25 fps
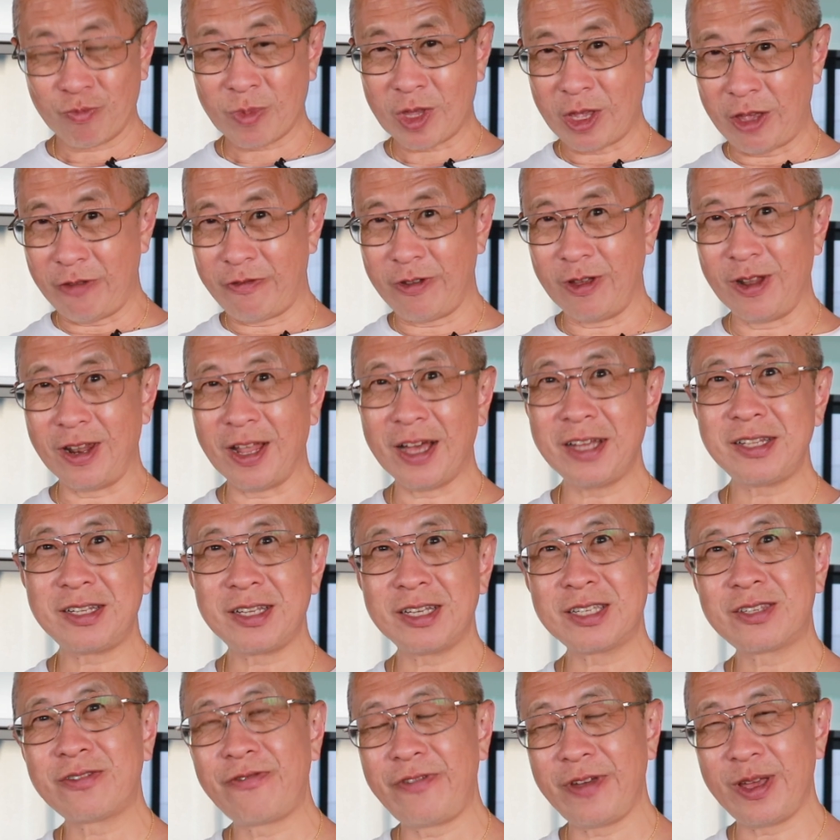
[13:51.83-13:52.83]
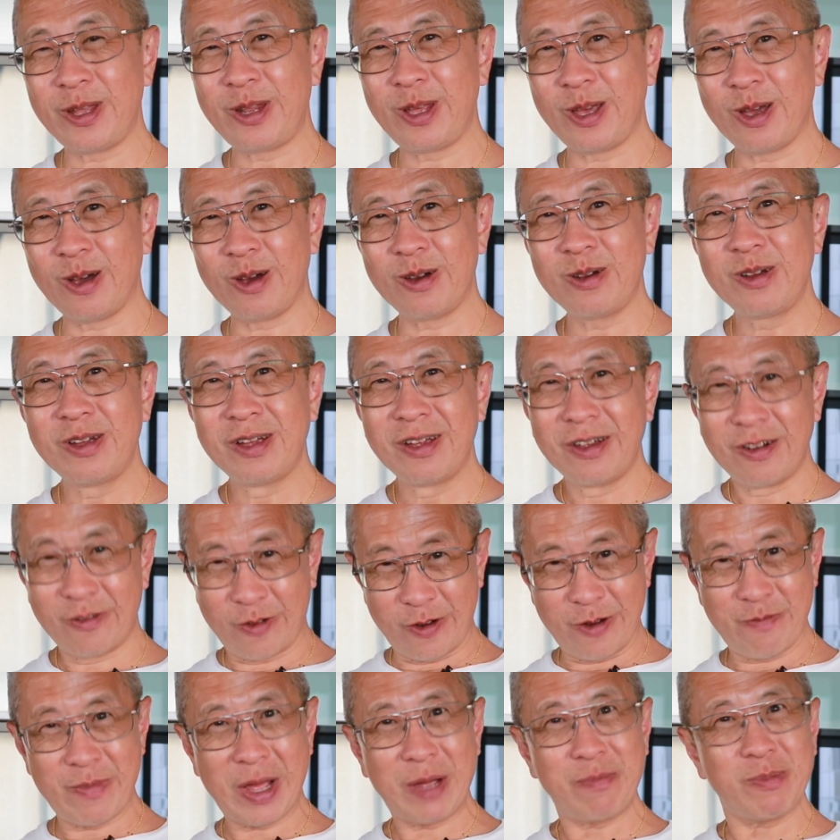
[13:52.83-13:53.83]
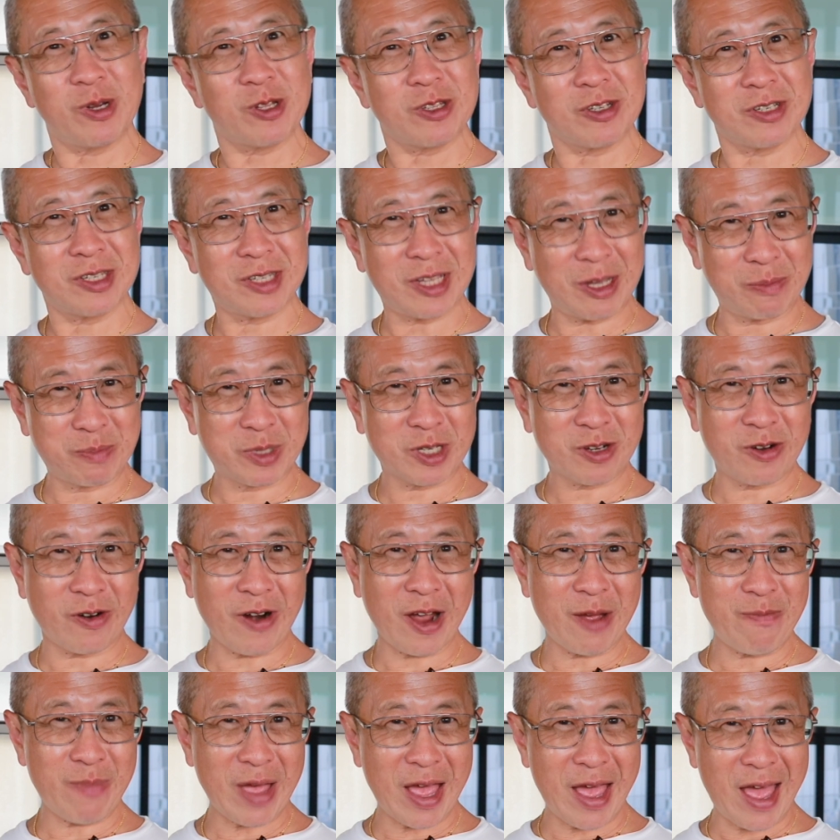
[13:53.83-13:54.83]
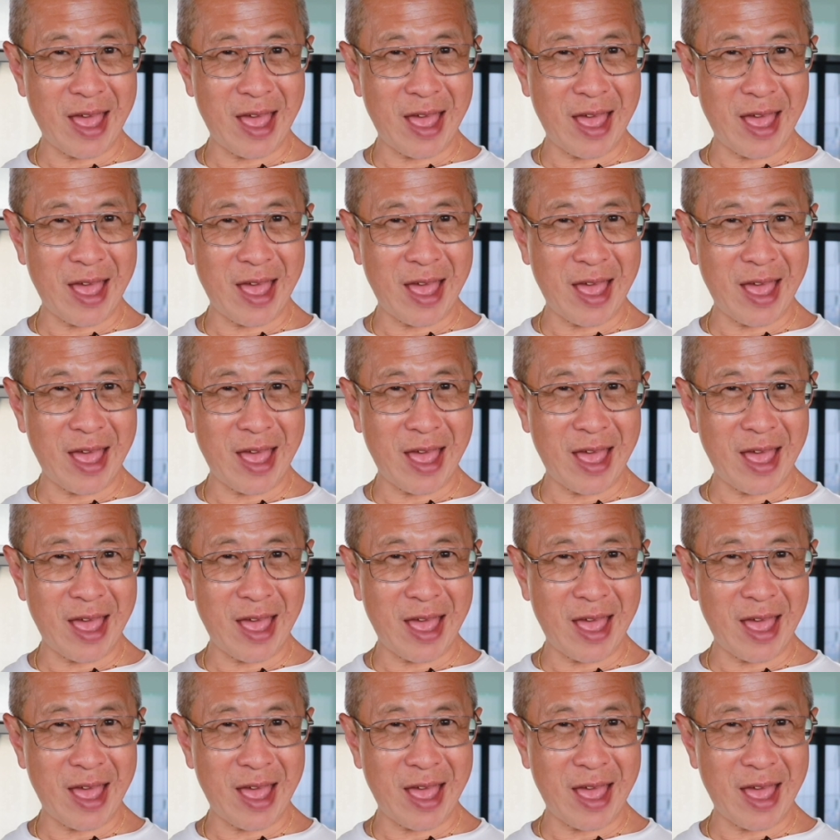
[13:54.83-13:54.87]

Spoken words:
If you like this video, remember to subscribe